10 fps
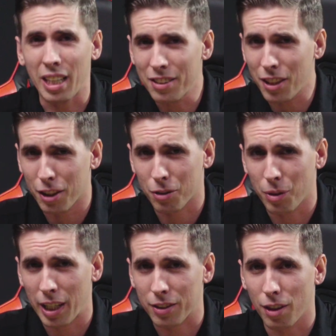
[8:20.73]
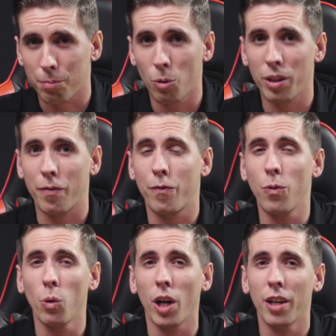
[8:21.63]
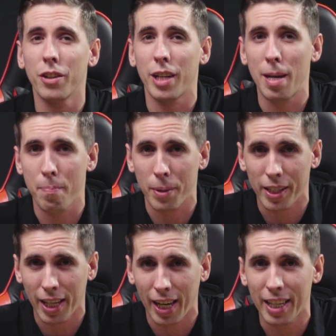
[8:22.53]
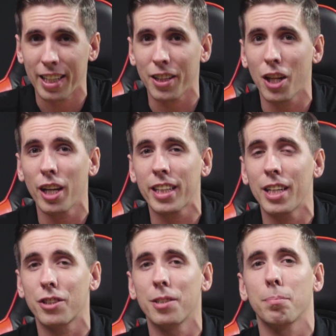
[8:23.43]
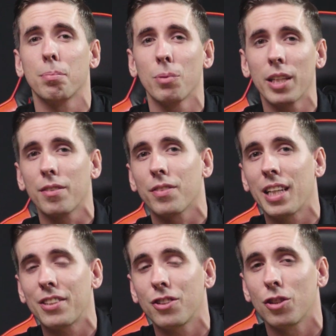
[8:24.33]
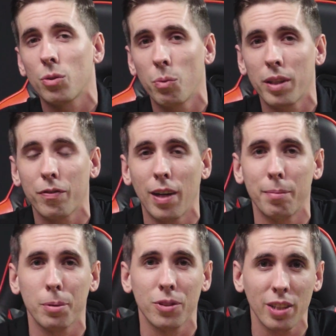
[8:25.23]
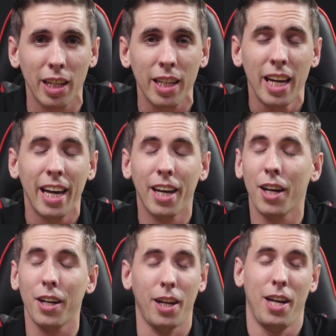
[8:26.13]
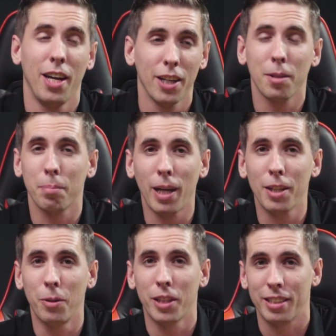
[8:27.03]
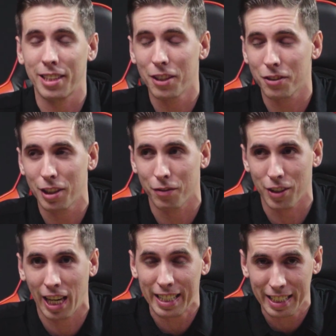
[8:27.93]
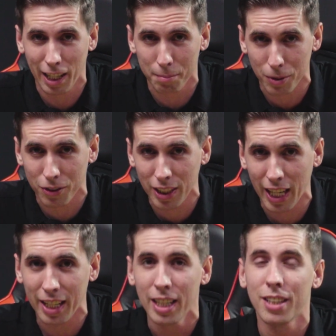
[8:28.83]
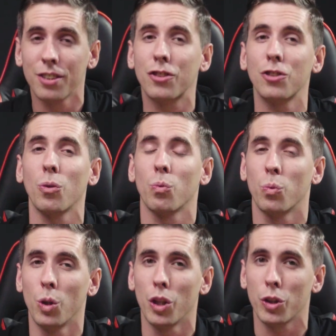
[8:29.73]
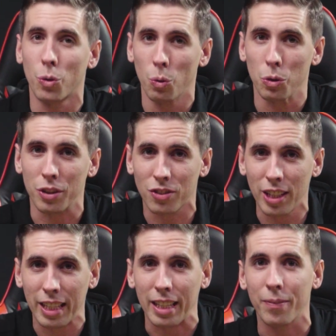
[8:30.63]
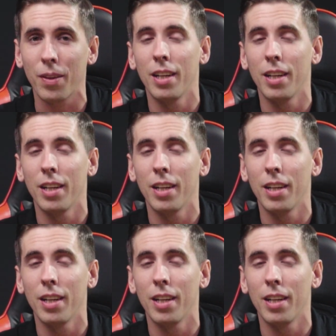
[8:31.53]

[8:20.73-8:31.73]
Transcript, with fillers: tensile strengths of more than 400 MPa and elongation at break of less than 25%, combined with a density of 99%. This is really cool to see.